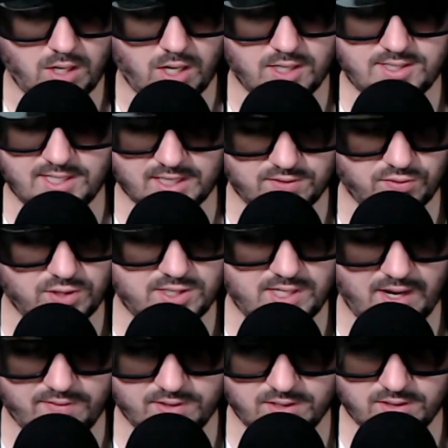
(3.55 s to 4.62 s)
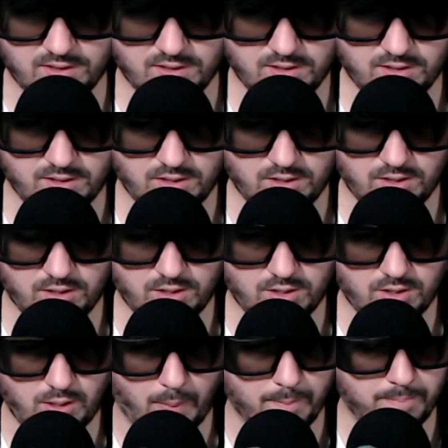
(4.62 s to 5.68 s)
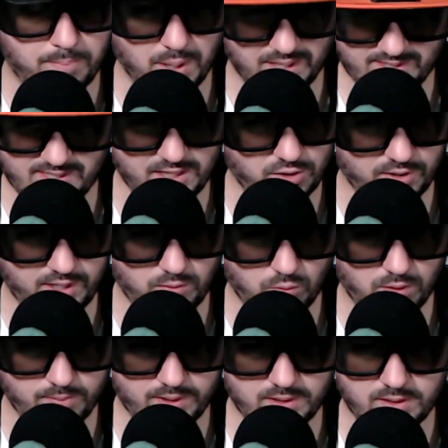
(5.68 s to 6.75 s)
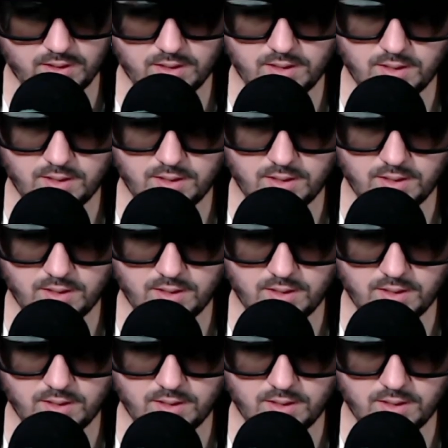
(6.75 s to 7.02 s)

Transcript: a 6'7" busty green woman,